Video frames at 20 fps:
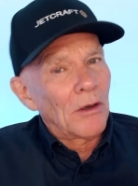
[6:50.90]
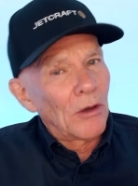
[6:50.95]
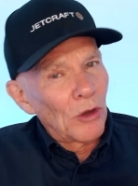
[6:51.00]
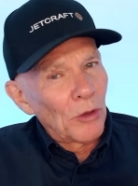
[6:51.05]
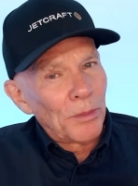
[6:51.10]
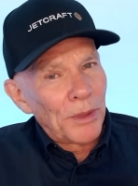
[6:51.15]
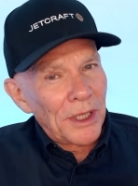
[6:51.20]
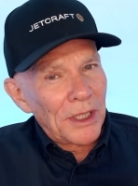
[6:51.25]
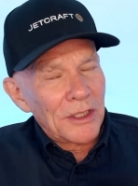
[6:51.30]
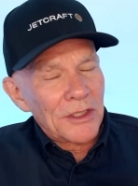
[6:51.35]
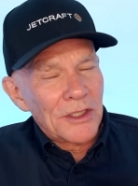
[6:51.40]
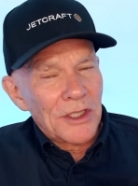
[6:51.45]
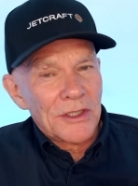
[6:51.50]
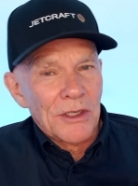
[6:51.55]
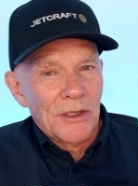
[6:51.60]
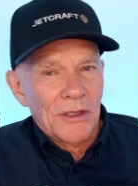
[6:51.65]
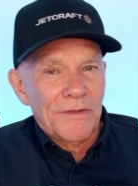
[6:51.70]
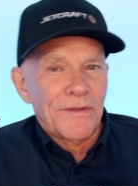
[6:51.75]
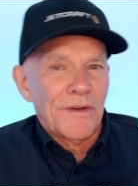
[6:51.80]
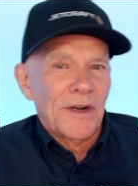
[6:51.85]
albeit just
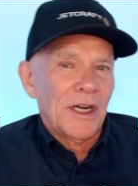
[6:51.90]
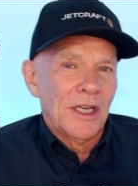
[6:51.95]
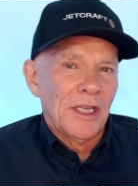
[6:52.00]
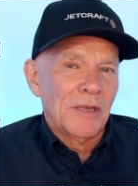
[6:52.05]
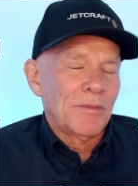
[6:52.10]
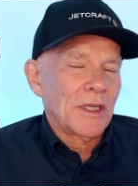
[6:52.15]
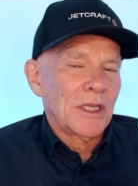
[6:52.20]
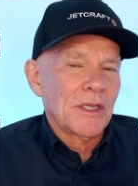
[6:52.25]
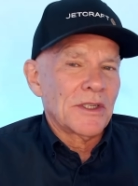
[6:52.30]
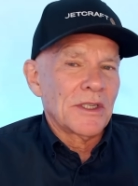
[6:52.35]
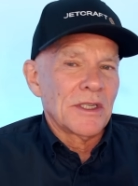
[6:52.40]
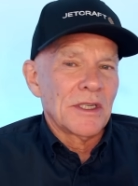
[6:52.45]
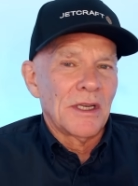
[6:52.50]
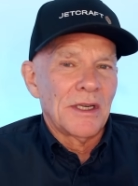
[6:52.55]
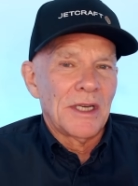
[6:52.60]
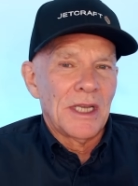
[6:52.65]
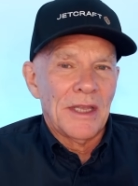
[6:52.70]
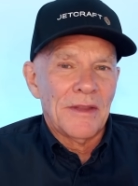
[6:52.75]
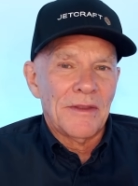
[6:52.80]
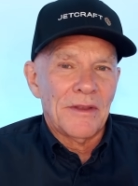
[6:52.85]
on a Friday, because there's no
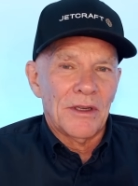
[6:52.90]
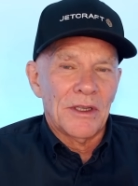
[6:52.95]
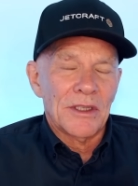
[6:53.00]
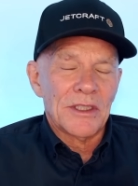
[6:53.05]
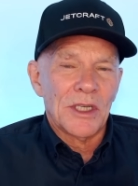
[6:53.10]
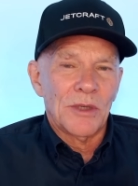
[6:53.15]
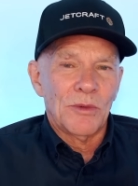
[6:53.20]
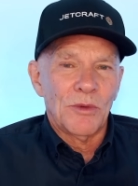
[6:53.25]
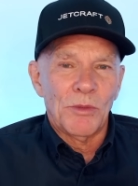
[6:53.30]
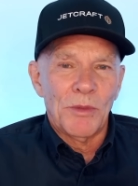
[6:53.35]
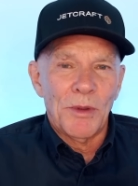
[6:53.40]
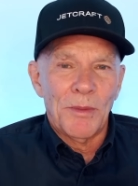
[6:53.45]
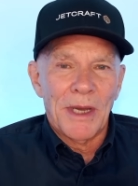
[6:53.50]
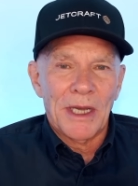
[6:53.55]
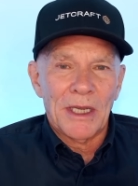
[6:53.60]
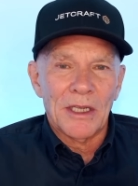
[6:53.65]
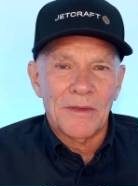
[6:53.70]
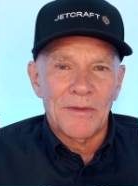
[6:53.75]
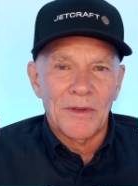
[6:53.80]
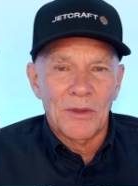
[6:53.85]
doubt that Oscar will be
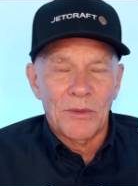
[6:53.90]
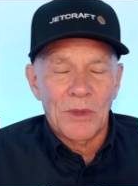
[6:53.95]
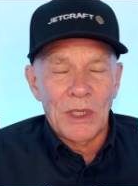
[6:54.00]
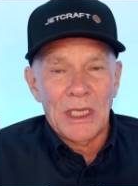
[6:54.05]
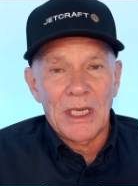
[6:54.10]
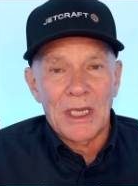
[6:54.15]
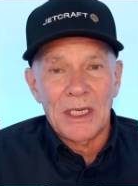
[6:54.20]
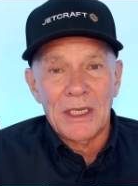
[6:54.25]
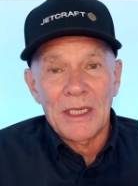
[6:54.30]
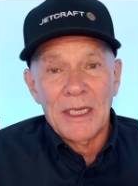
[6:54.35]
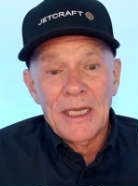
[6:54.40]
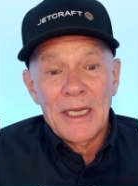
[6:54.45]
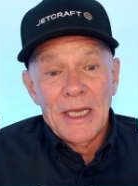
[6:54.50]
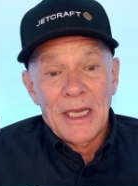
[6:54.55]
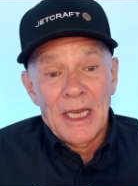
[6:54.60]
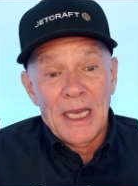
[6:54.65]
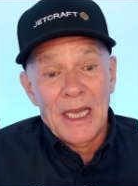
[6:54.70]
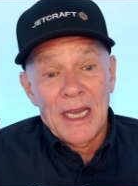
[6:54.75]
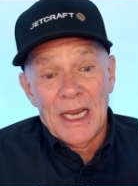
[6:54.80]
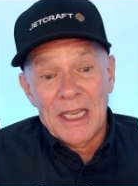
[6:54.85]
back over the weekend.
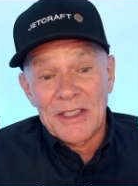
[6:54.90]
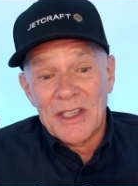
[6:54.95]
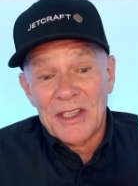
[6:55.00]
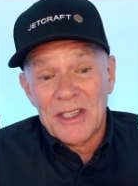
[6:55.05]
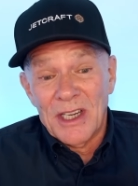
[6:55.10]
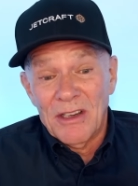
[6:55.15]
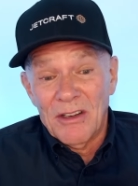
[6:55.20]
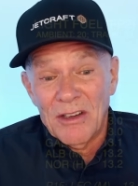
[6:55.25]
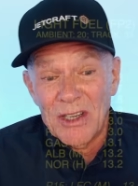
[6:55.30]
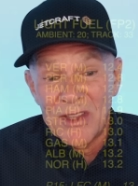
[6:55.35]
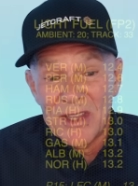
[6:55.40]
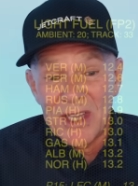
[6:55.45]
And as I say, look